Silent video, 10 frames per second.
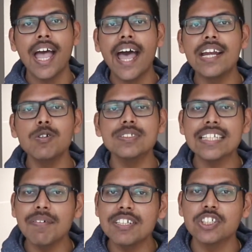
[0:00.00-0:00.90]
and it was
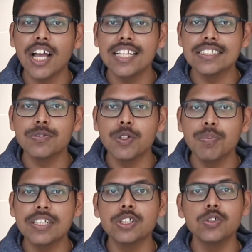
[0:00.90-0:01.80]
even challenging for
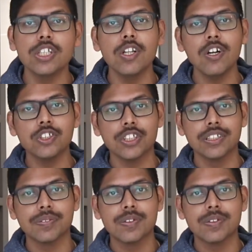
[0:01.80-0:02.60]
me to do the laundry.